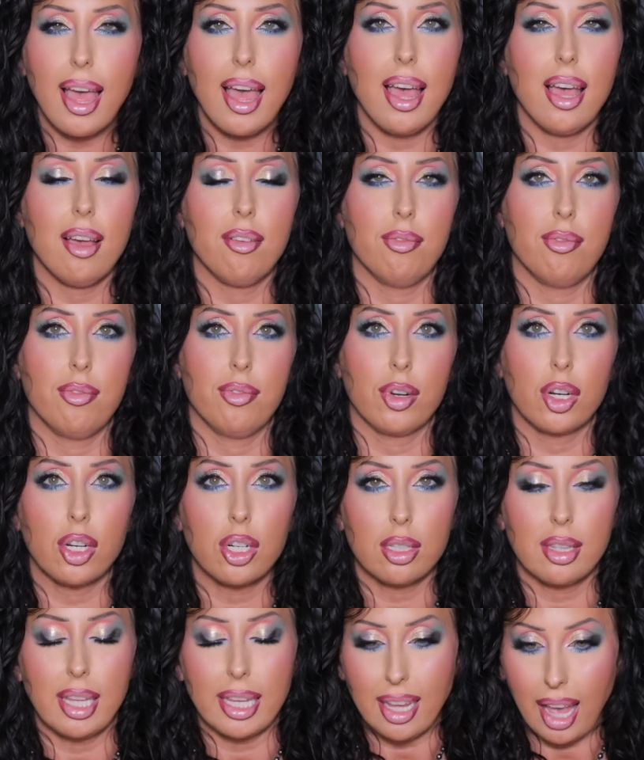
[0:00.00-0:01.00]
ever.
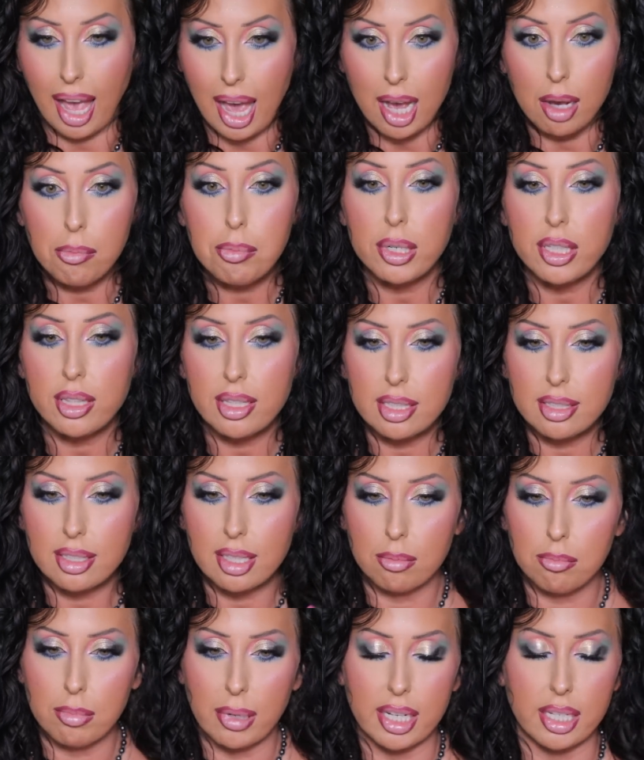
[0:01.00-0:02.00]
Like, I put this
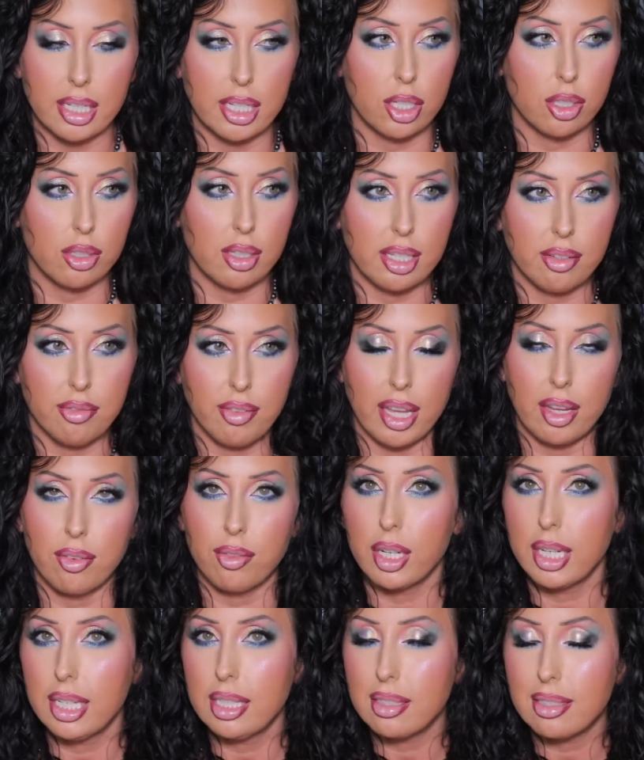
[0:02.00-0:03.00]
in my yearly
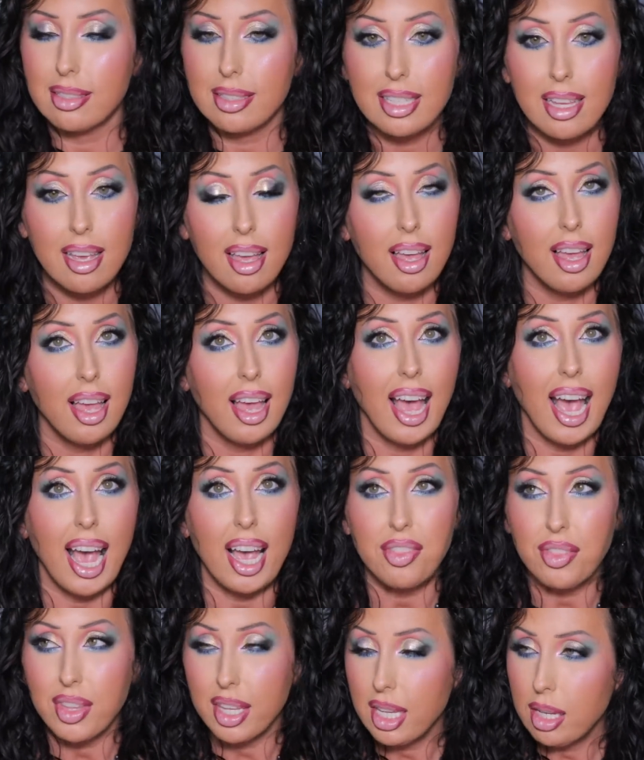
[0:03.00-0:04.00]
favorites.
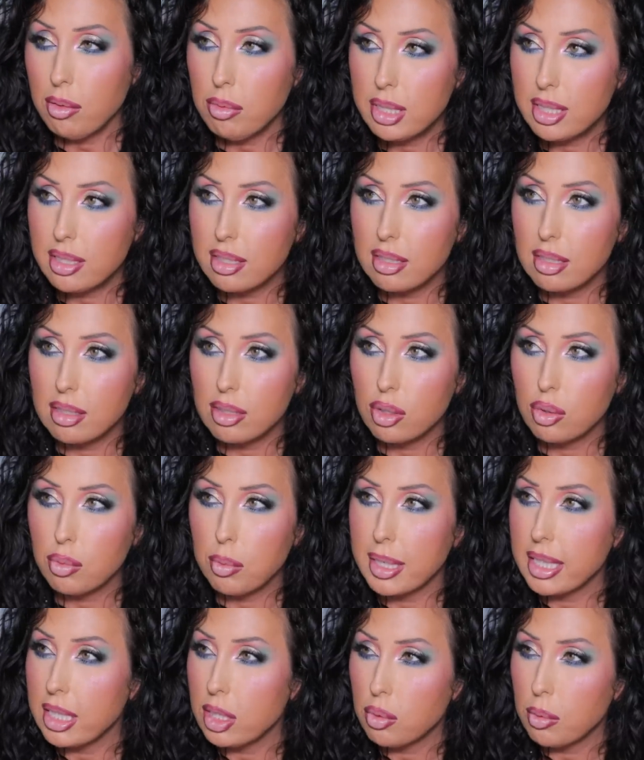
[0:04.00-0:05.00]
I think it was
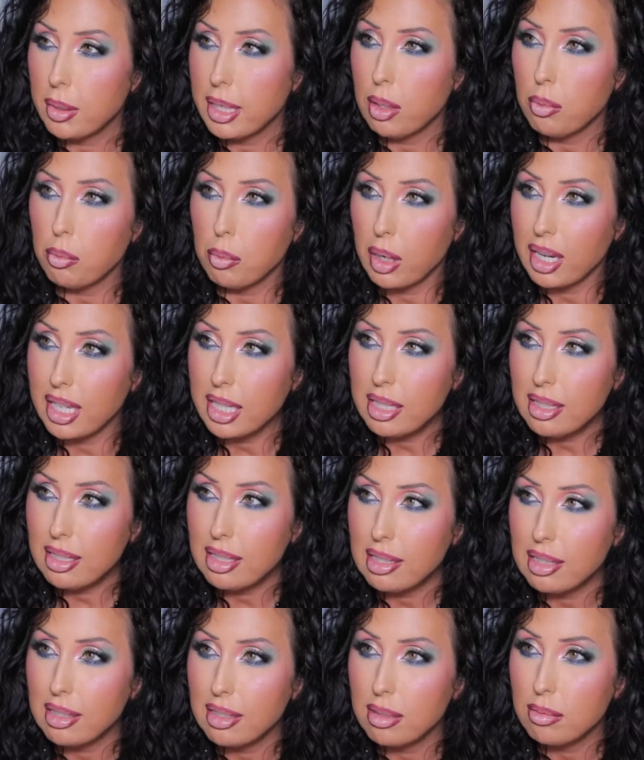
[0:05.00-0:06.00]
2021
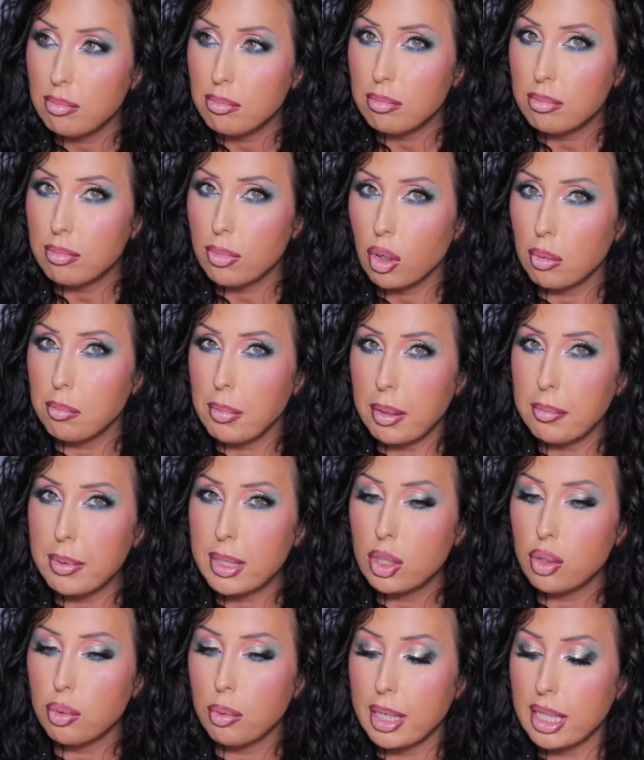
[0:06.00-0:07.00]
or
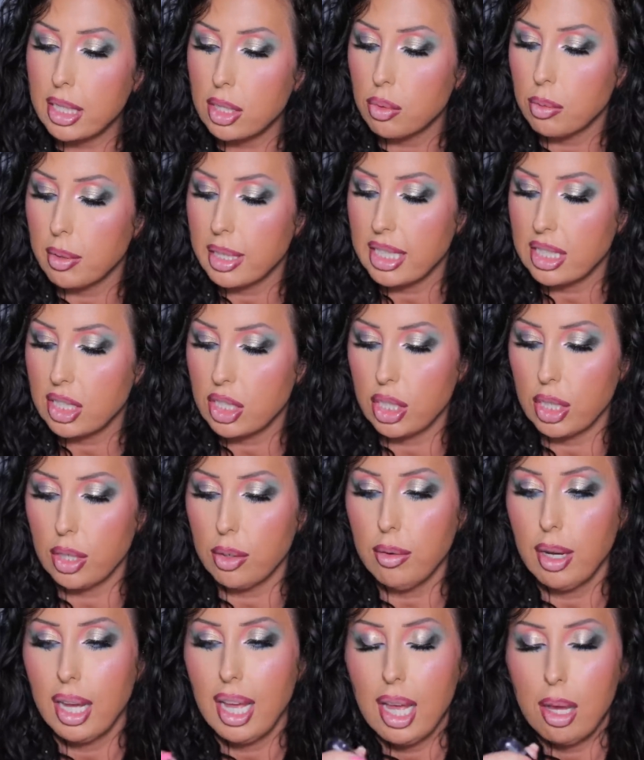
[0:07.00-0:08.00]
maybe
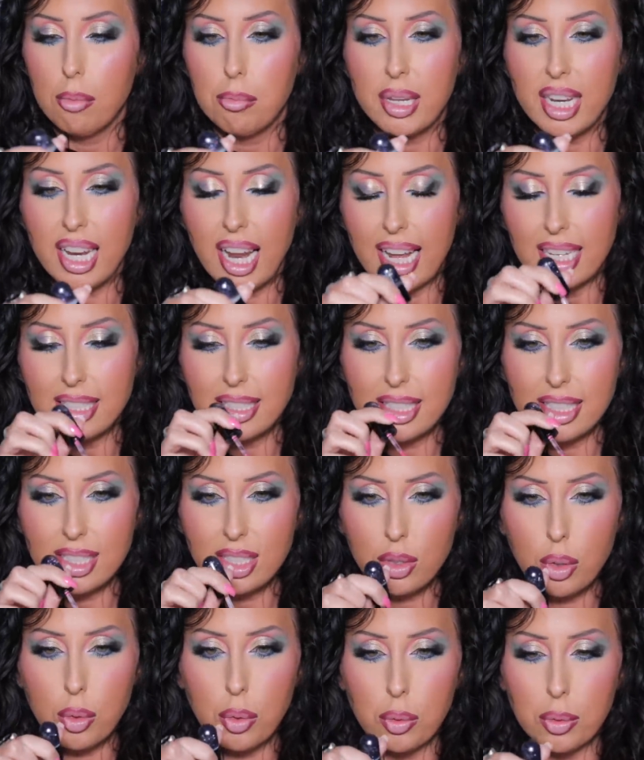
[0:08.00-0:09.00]
2022, but it has
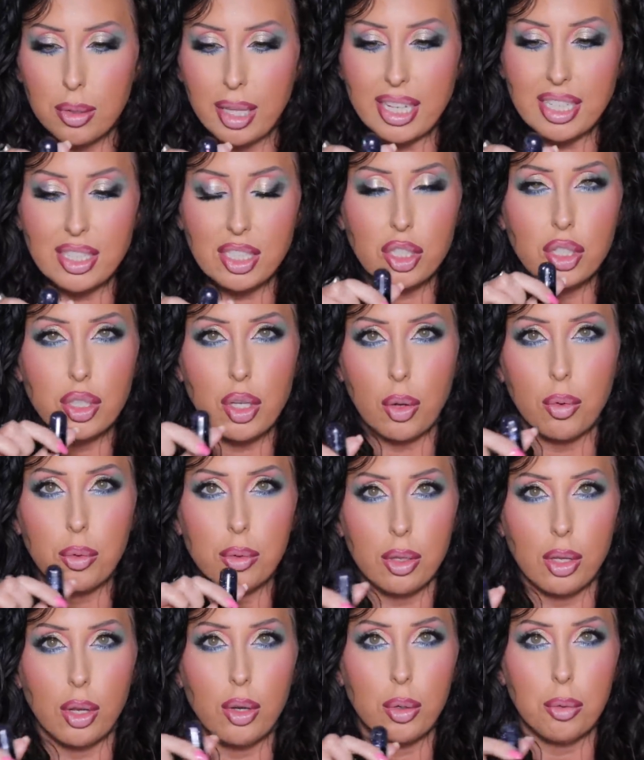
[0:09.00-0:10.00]
this cool, like, snow
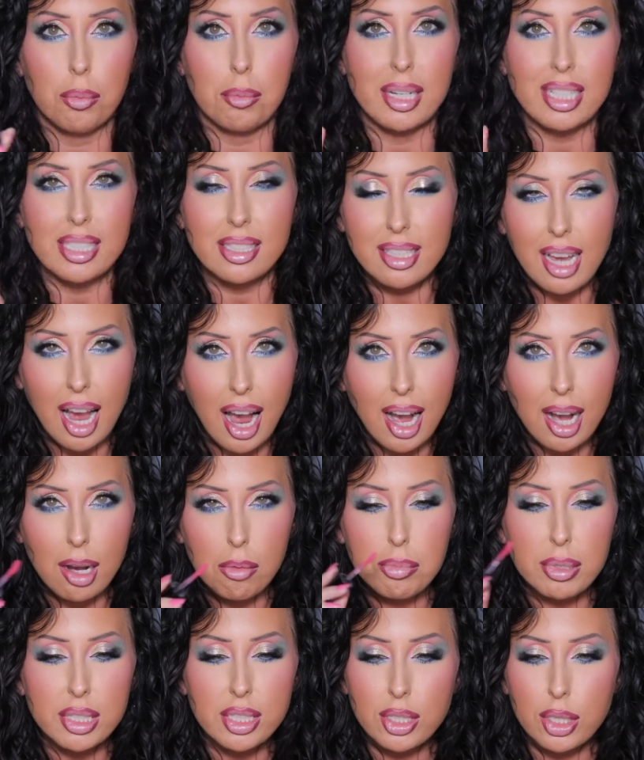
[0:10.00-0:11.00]
globe
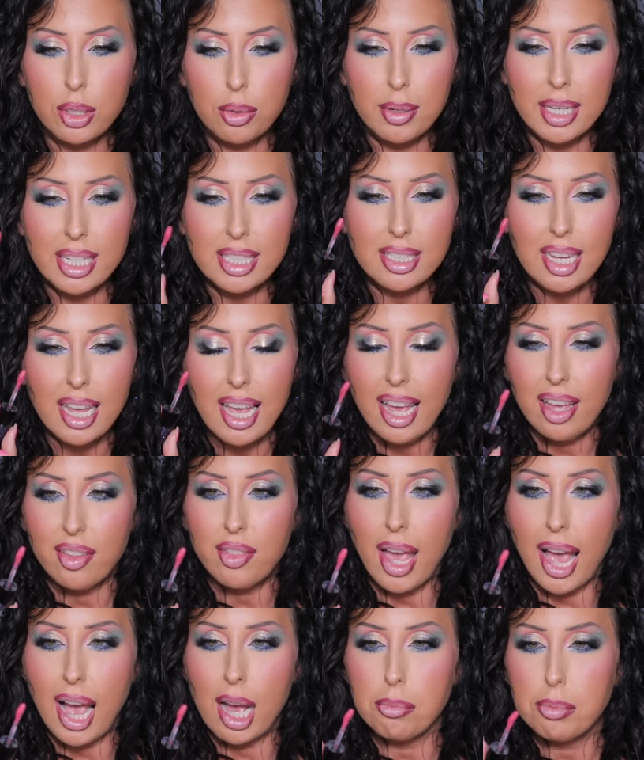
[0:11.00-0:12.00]
top to it.
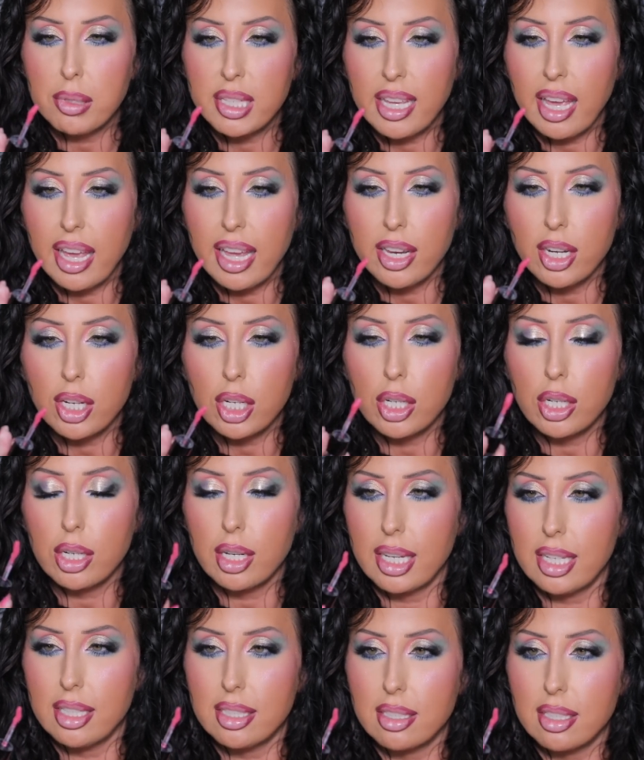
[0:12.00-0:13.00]
The
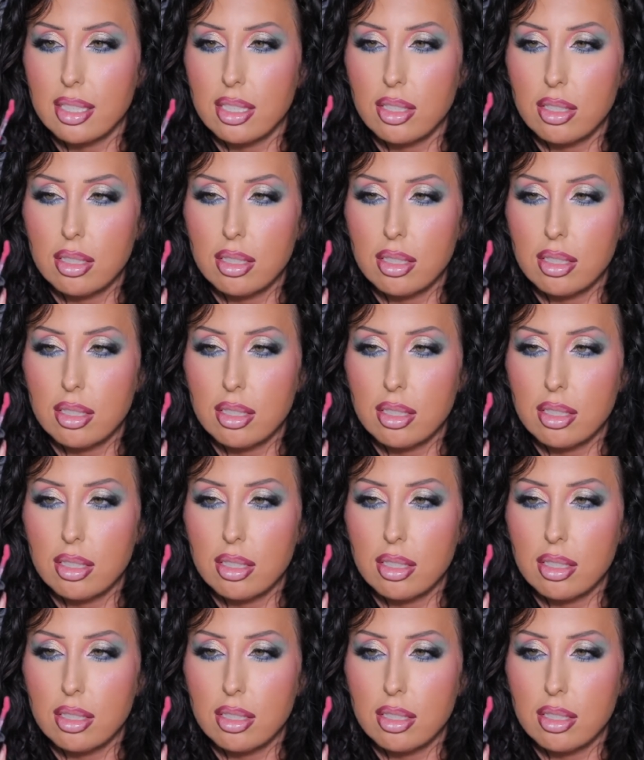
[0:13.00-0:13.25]
applicator is